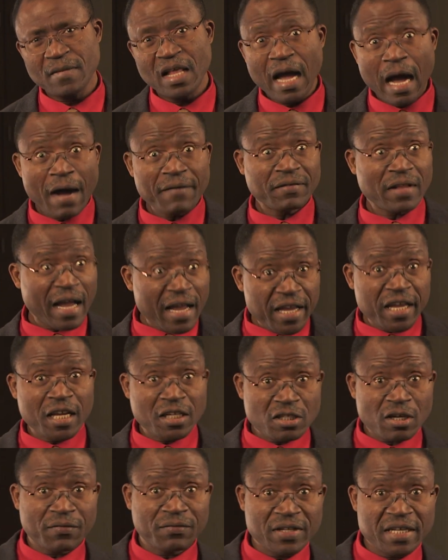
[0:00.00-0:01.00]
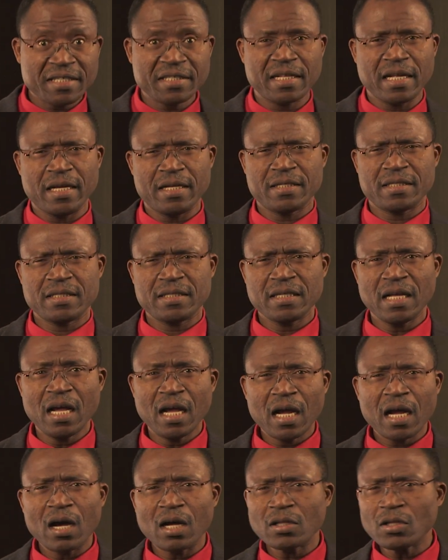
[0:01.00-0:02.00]
After each of these days,
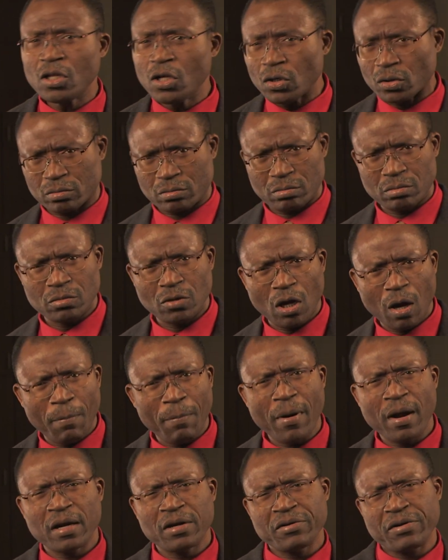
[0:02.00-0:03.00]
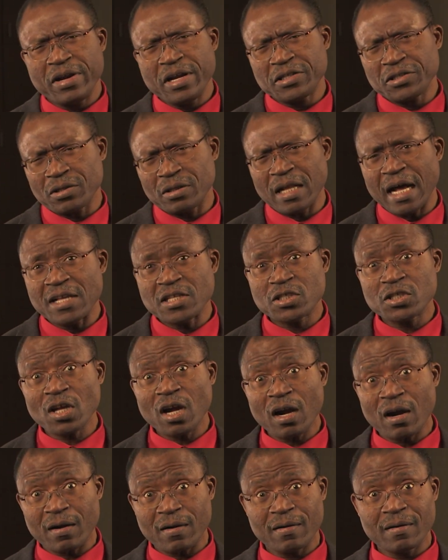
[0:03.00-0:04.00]
God looked upon creation and
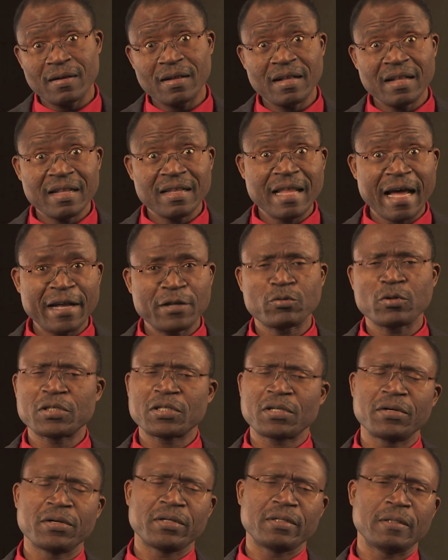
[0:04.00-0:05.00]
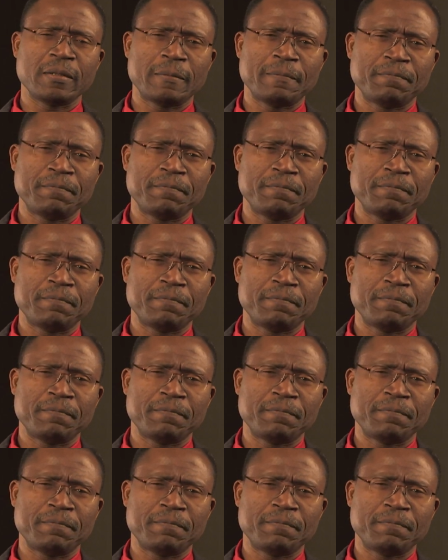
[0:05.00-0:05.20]
saw that it was good.